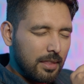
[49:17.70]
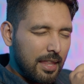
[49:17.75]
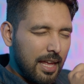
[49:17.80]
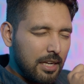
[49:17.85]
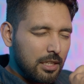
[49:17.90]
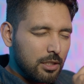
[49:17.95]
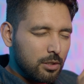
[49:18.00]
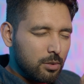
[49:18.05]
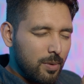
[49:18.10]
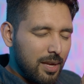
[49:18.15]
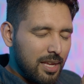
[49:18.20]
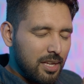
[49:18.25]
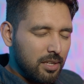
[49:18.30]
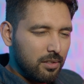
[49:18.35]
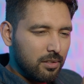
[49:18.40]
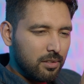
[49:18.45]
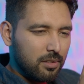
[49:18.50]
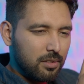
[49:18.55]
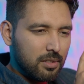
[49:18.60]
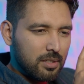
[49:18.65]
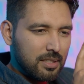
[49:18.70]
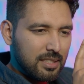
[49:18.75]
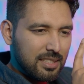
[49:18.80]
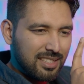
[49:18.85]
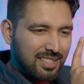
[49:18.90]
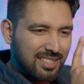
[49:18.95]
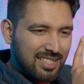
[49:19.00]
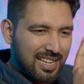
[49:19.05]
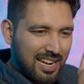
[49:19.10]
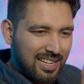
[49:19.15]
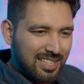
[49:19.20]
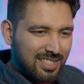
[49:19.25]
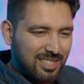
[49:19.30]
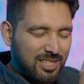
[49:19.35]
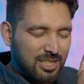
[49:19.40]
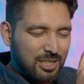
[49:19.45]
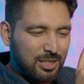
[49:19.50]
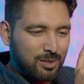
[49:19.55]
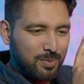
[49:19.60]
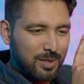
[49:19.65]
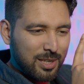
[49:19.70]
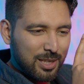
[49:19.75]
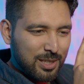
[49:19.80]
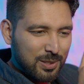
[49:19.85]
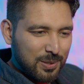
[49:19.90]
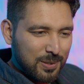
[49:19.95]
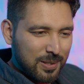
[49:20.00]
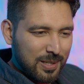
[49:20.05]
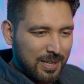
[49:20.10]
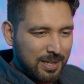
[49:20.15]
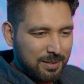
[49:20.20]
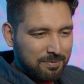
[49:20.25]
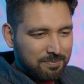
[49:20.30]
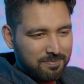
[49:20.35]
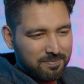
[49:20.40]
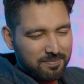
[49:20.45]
that is when strategies begin to come.